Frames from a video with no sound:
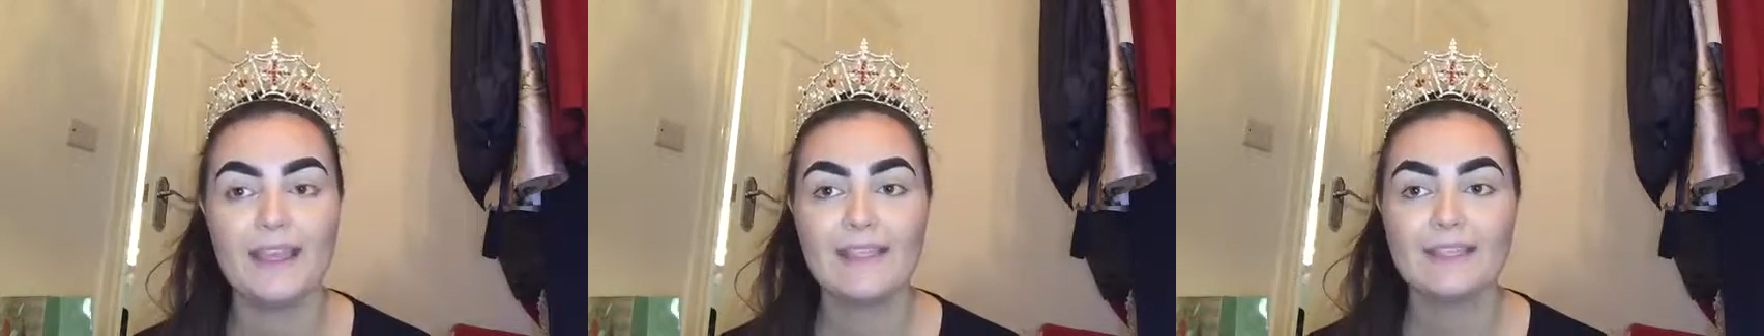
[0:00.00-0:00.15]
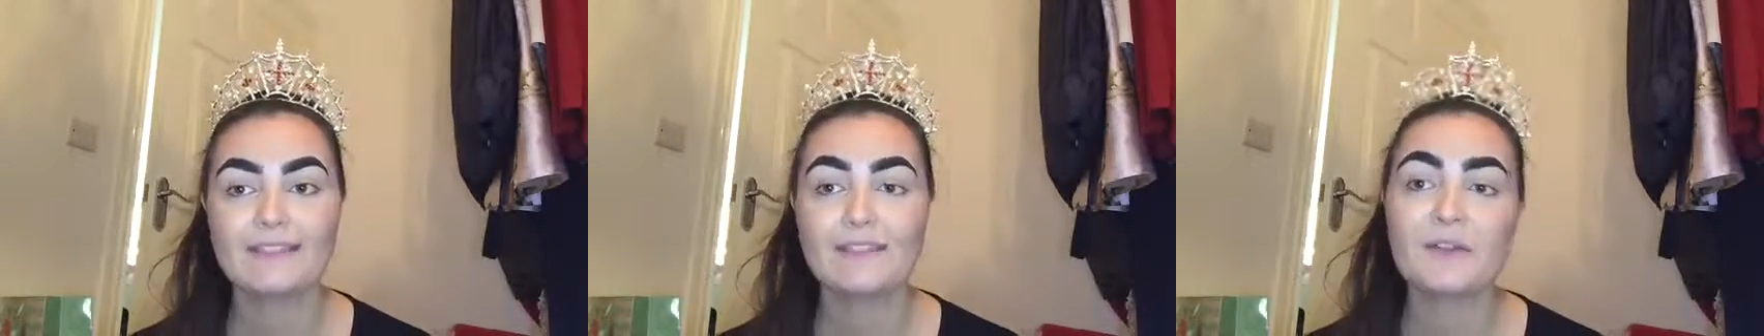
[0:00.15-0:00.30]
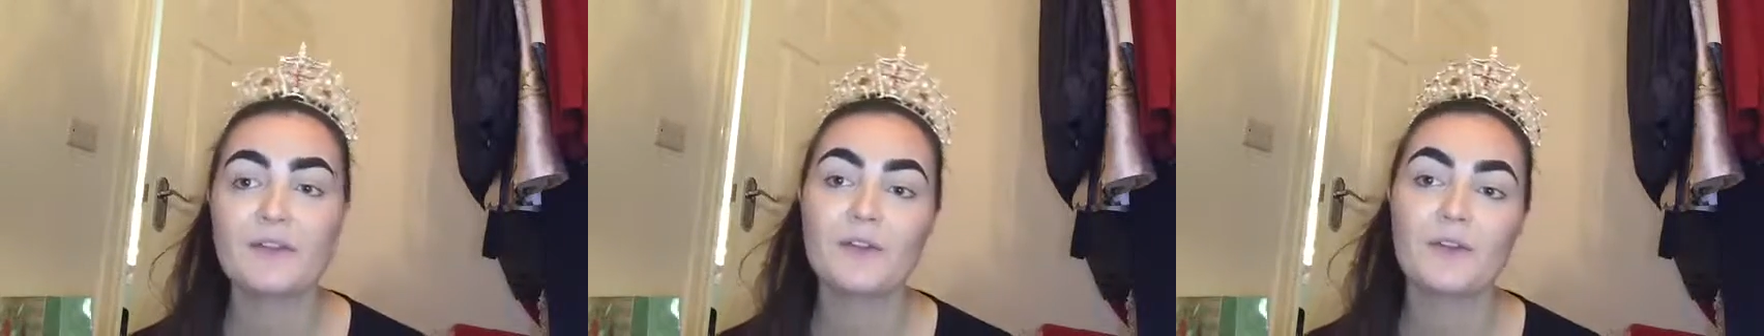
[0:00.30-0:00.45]

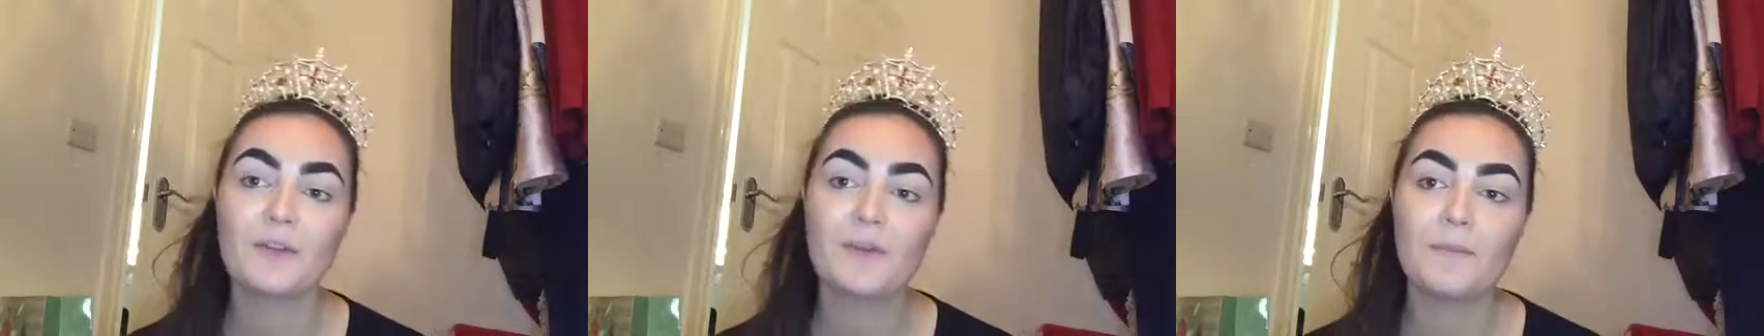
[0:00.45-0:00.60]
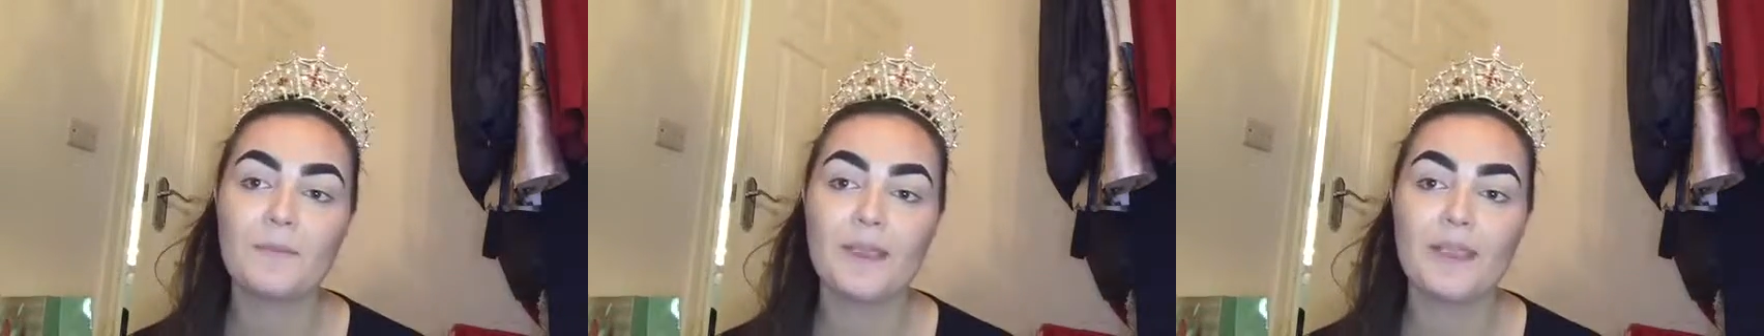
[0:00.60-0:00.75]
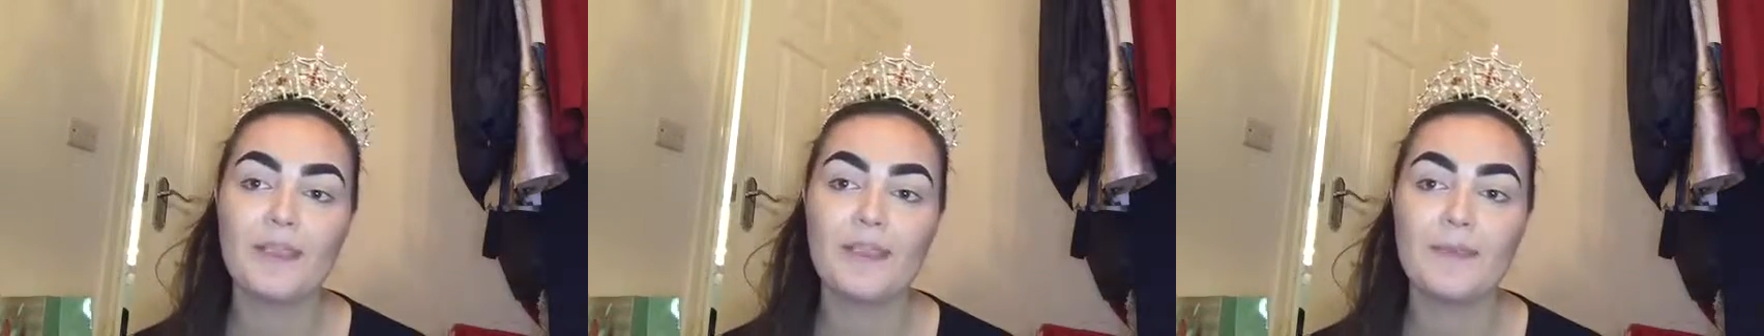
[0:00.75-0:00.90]
It's not going
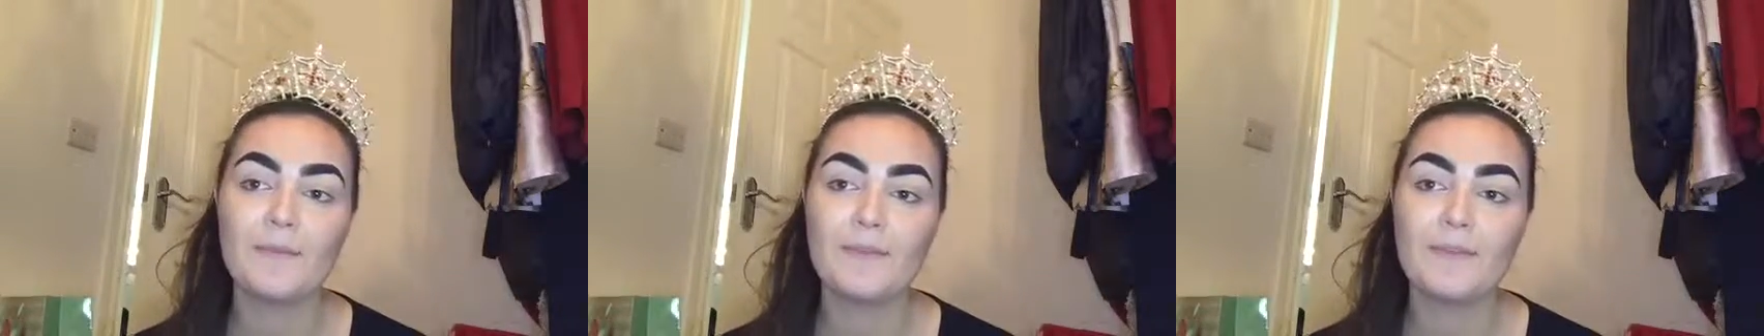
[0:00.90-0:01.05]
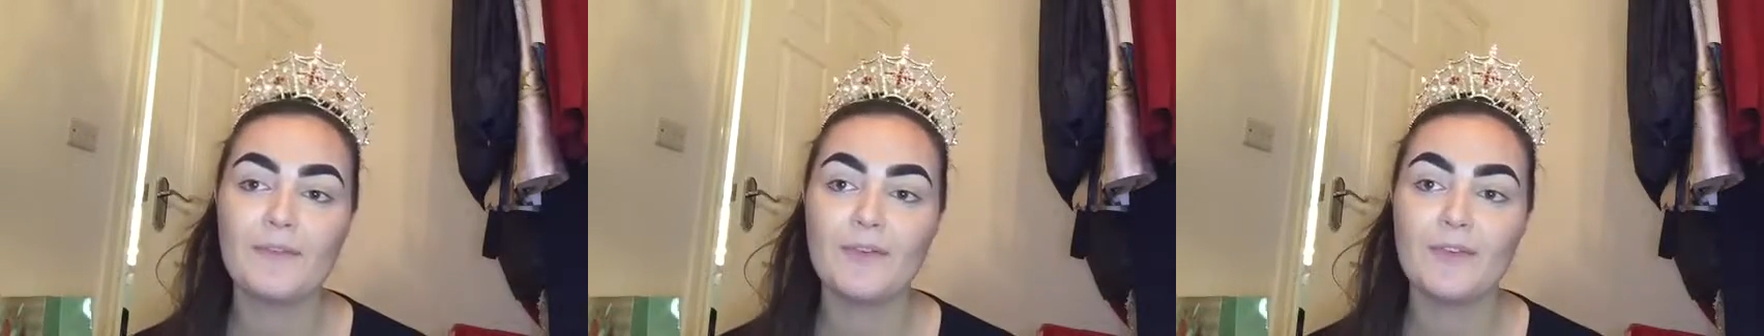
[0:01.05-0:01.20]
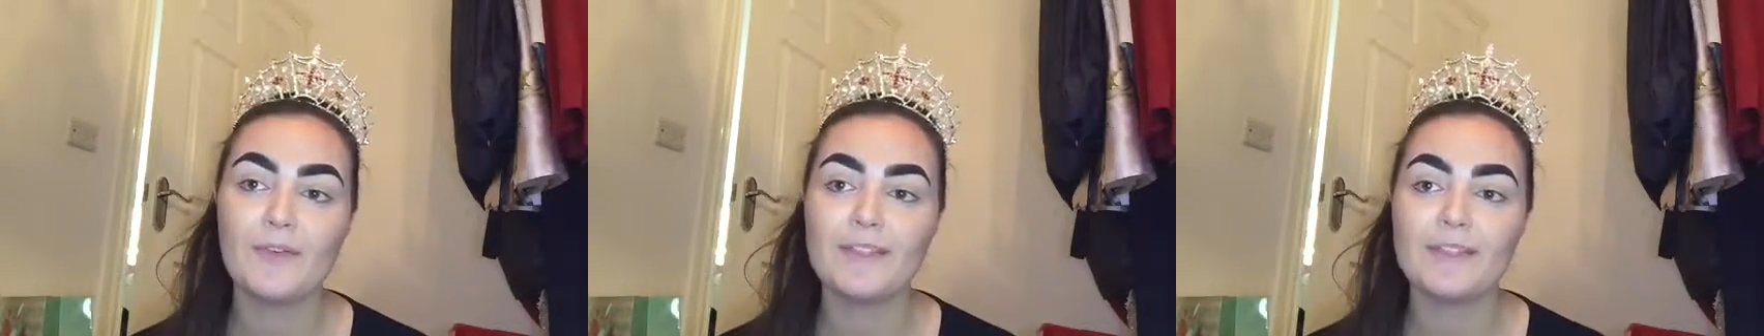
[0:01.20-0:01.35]
to be
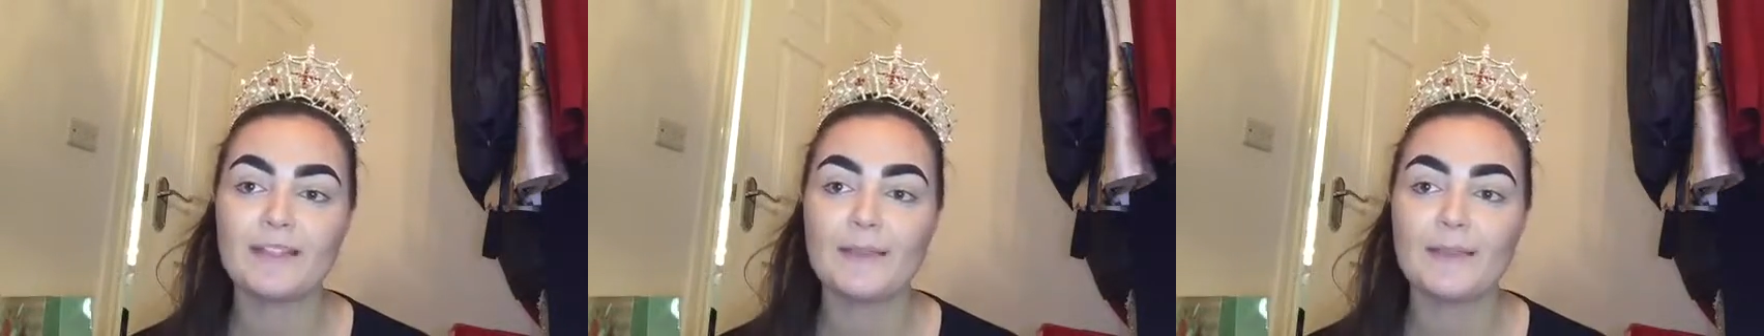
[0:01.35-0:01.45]
before the